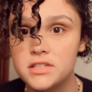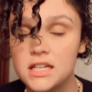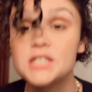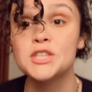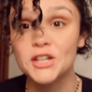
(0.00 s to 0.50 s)

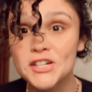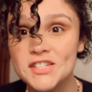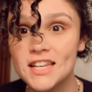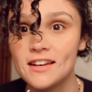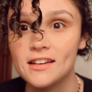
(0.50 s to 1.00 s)
it's
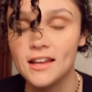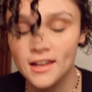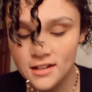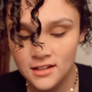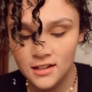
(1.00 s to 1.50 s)
Thursday
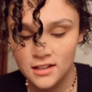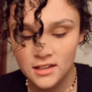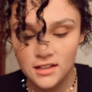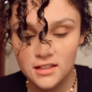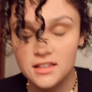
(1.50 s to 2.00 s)
today.
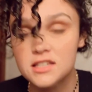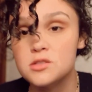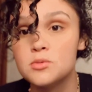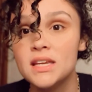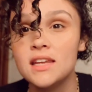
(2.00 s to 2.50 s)

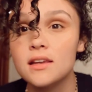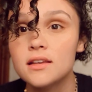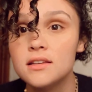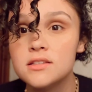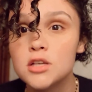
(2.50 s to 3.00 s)
This week
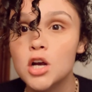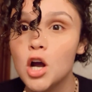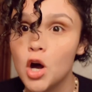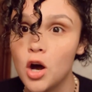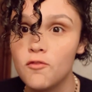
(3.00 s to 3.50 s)
is
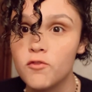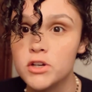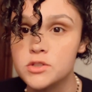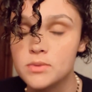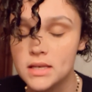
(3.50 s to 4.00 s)

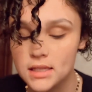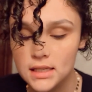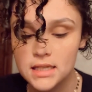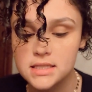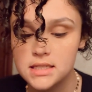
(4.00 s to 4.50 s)
conference week. I
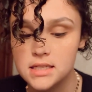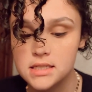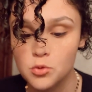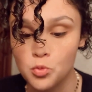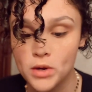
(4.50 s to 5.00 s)
guess
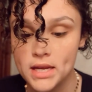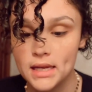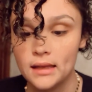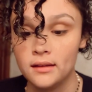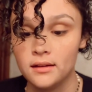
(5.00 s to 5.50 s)
this
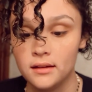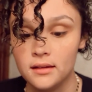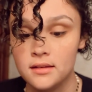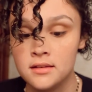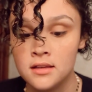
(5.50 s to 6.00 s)
weekend
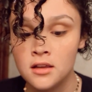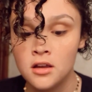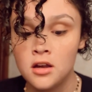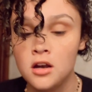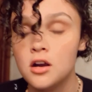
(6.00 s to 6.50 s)
is
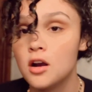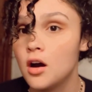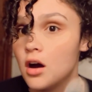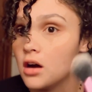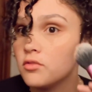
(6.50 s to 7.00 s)

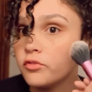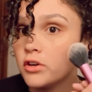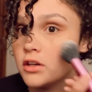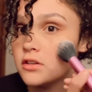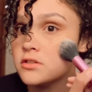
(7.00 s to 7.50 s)

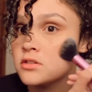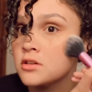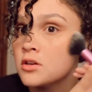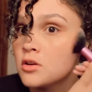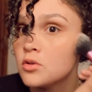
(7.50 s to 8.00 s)
conference
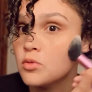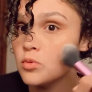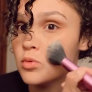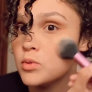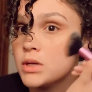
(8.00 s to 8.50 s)

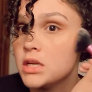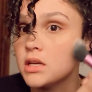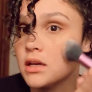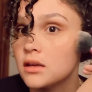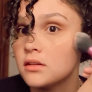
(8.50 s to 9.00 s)

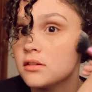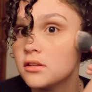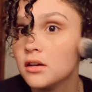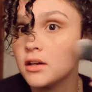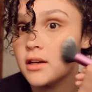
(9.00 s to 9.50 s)
weekend.
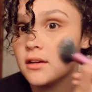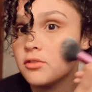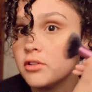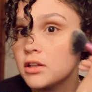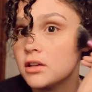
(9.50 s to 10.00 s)
Sorry, I
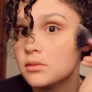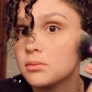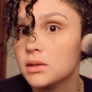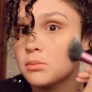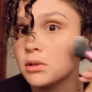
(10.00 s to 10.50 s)
feel like
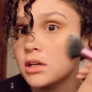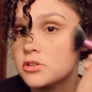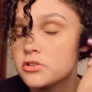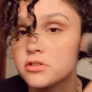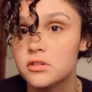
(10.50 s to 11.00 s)
my
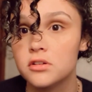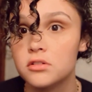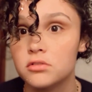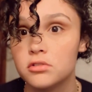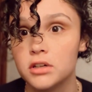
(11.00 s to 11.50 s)
blush is a
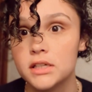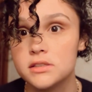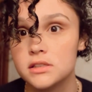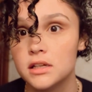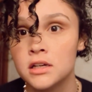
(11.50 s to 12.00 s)
little
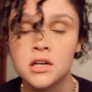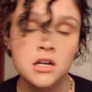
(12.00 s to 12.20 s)
crazy there.